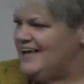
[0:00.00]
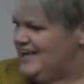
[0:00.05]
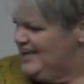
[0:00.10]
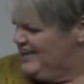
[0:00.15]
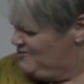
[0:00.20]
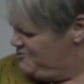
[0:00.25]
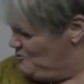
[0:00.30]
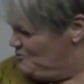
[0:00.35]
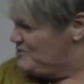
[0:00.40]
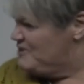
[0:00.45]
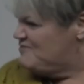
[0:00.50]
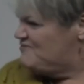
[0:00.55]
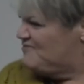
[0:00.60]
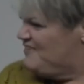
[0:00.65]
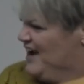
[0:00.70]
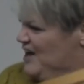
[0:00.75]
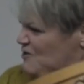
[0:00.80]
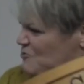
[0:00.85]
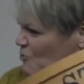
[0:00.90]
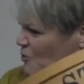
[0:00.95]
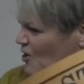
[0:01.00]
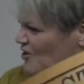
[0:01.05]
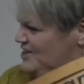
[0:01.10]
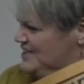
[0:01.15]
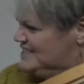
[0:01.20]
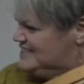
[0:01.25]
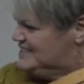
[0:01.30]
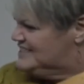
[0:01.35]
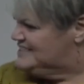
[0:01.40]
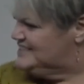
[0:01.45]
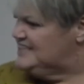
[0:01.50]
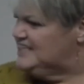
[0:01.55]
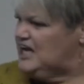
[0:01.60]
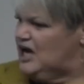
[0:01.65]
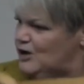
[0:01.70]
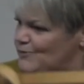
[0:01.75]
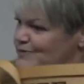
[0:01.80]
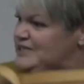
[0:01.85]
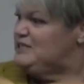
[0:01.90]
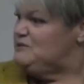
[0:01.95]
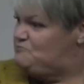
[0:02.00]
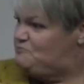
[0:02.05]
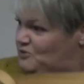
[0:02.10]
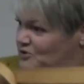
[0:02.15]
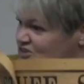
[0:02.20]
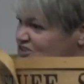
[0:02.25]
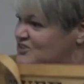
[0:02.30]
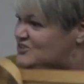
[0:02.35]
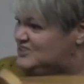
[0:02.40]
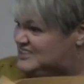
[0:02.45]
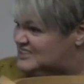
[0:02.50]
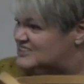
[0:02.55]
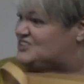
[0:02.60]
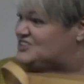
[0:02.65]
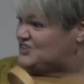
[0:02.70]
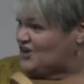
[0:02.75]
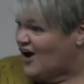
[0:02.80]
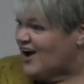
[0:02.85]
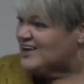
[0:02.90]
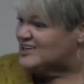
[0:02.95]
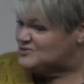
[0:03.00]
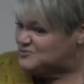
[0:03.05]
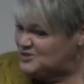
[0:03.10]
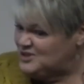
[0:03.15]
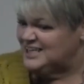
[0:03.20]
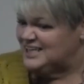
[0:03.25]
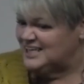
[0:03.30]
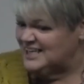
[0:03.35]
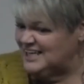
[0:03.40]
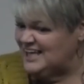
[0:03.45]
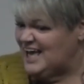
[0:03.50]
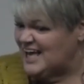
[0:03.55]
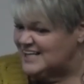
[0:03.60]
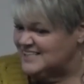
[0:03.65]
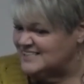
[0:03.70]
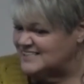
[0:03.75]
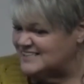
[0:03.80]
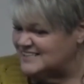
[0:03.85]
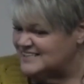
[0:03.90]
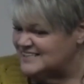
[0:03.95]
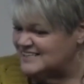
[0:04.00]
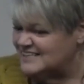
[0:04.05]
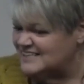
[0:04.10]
It will be fun, won't it, to see how many bushels of socks we can get?